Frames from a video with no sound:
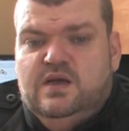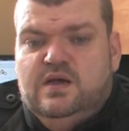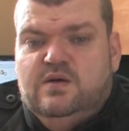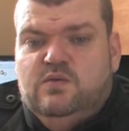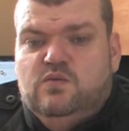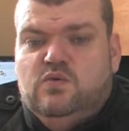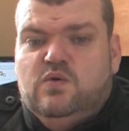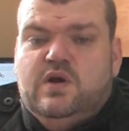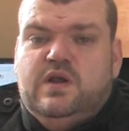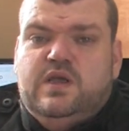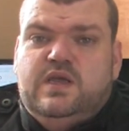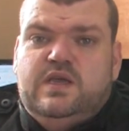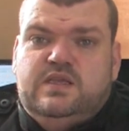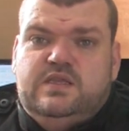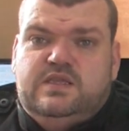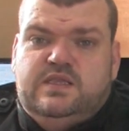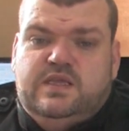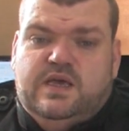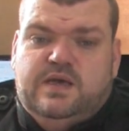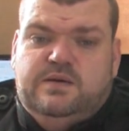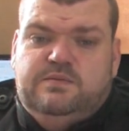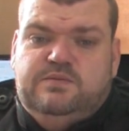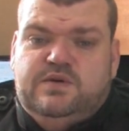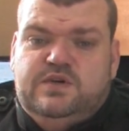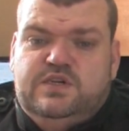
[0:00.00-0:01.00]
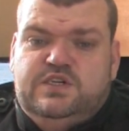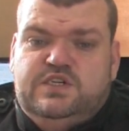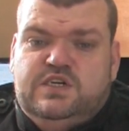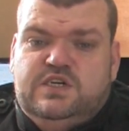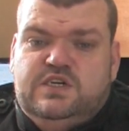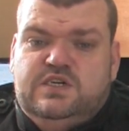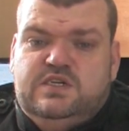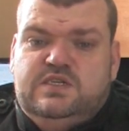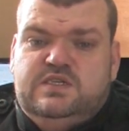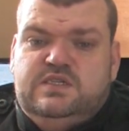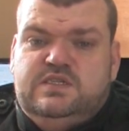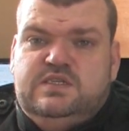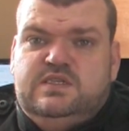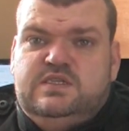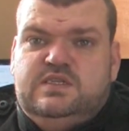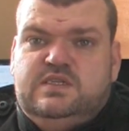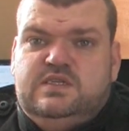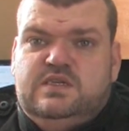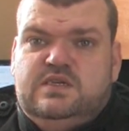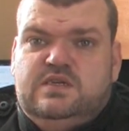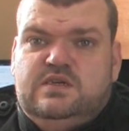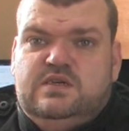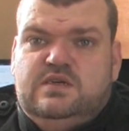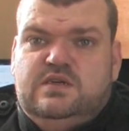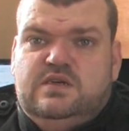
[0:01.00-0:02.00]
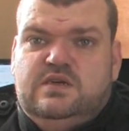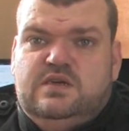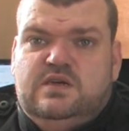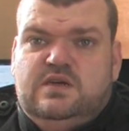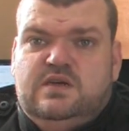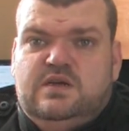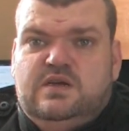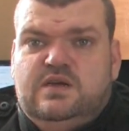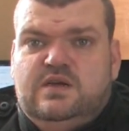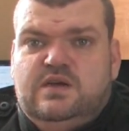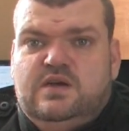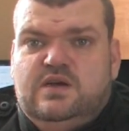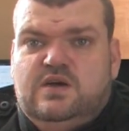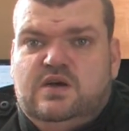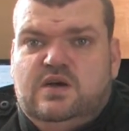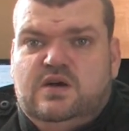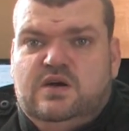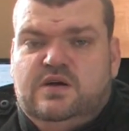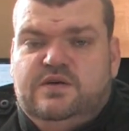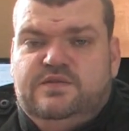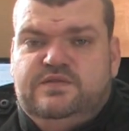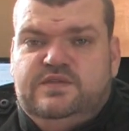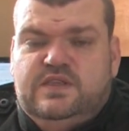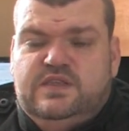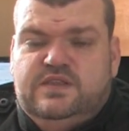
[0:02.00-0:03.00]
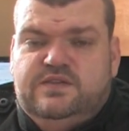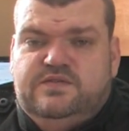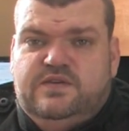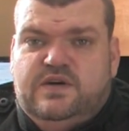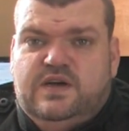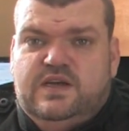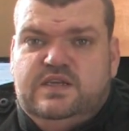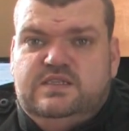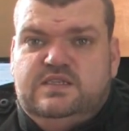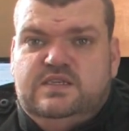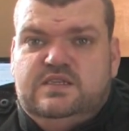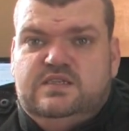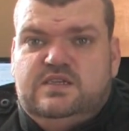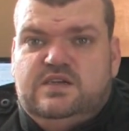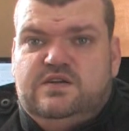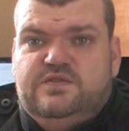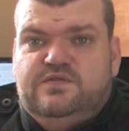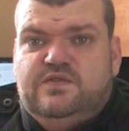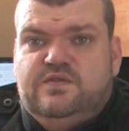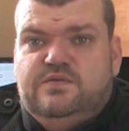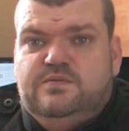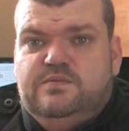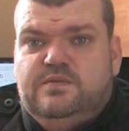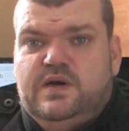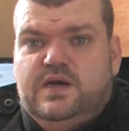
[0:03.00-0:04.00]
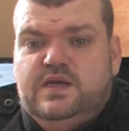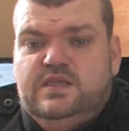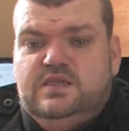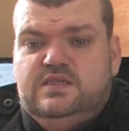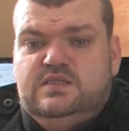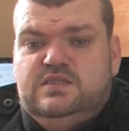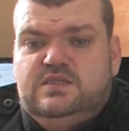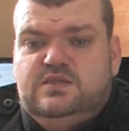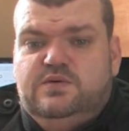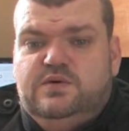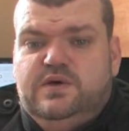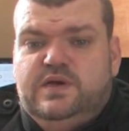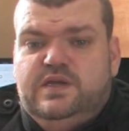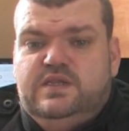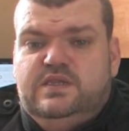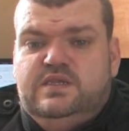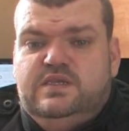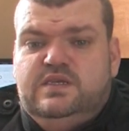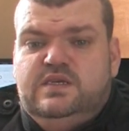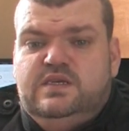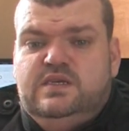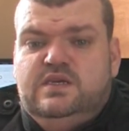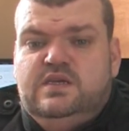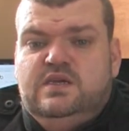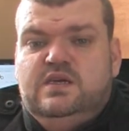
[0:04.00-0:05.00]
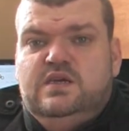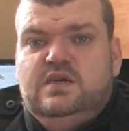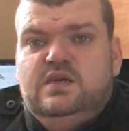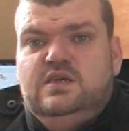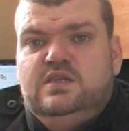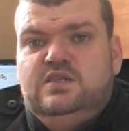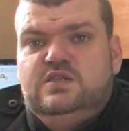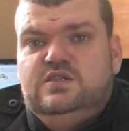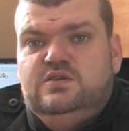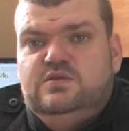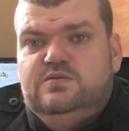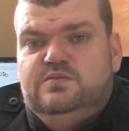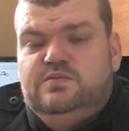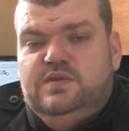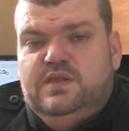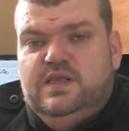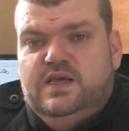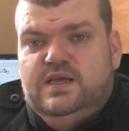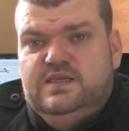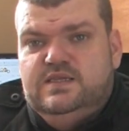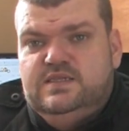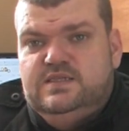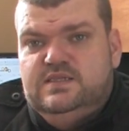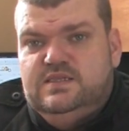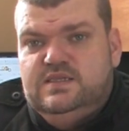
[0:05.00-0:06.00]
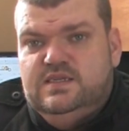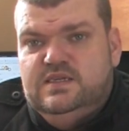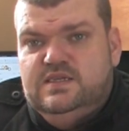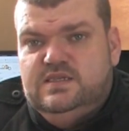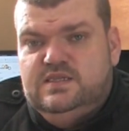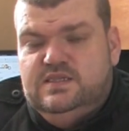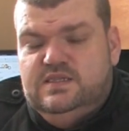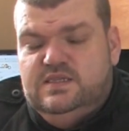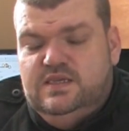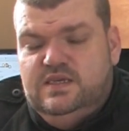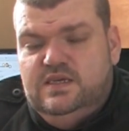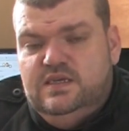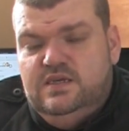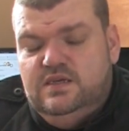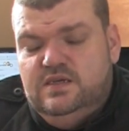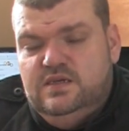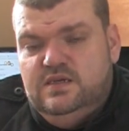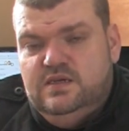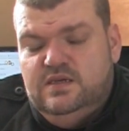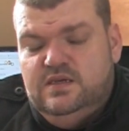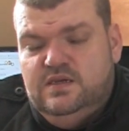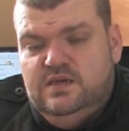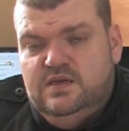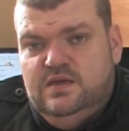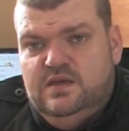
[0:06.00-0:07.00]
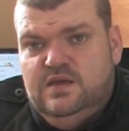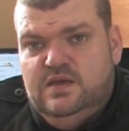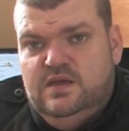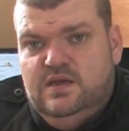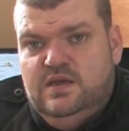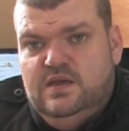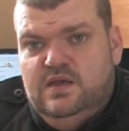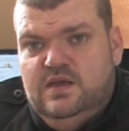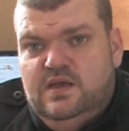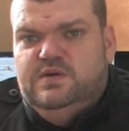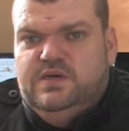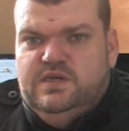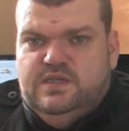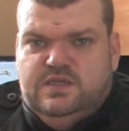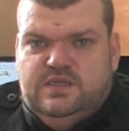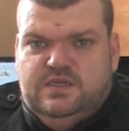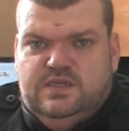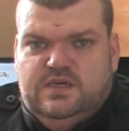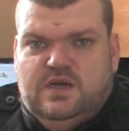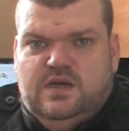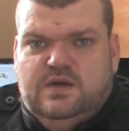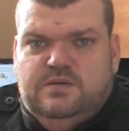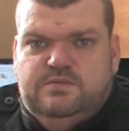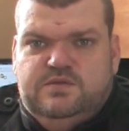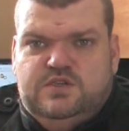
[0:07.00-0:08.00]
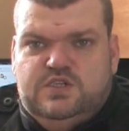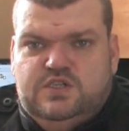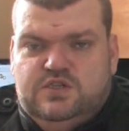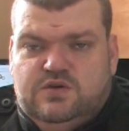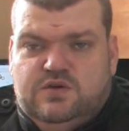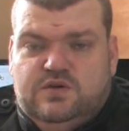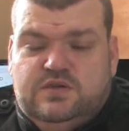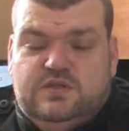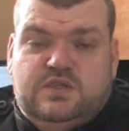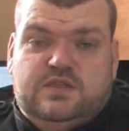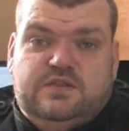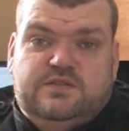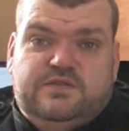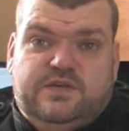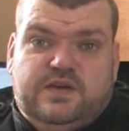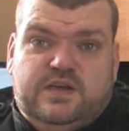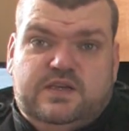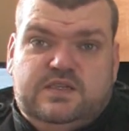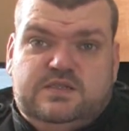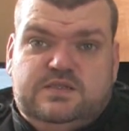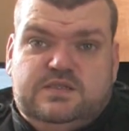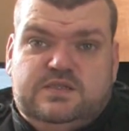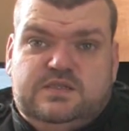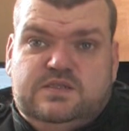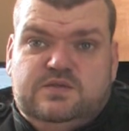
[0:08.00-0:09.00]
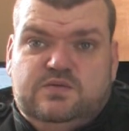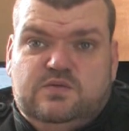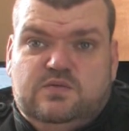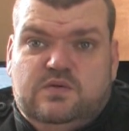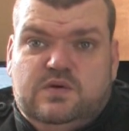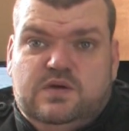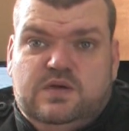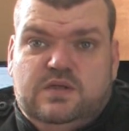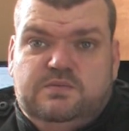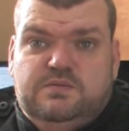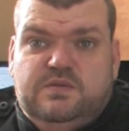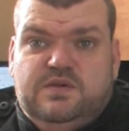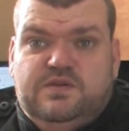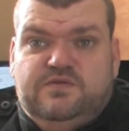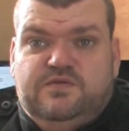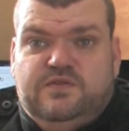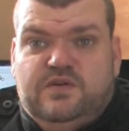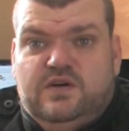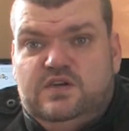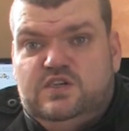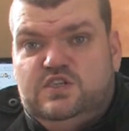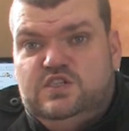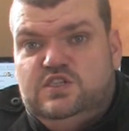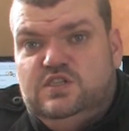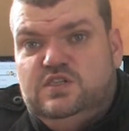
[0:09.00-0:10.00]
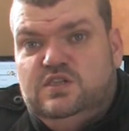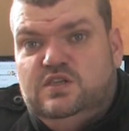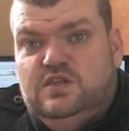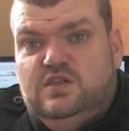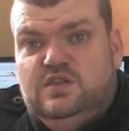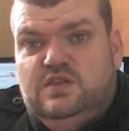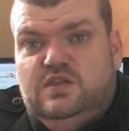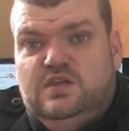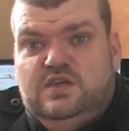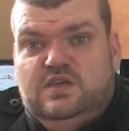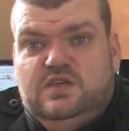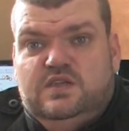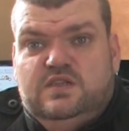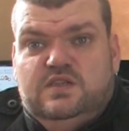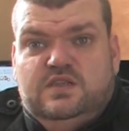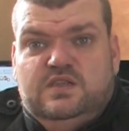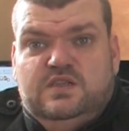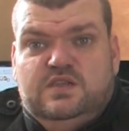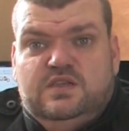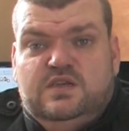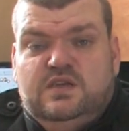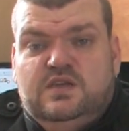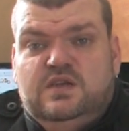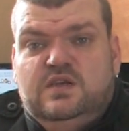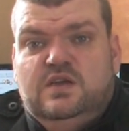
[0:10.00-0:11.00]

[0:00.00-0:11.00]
Working temperatures of the devices are from -20 to +60, but I'm sure the device will be functional in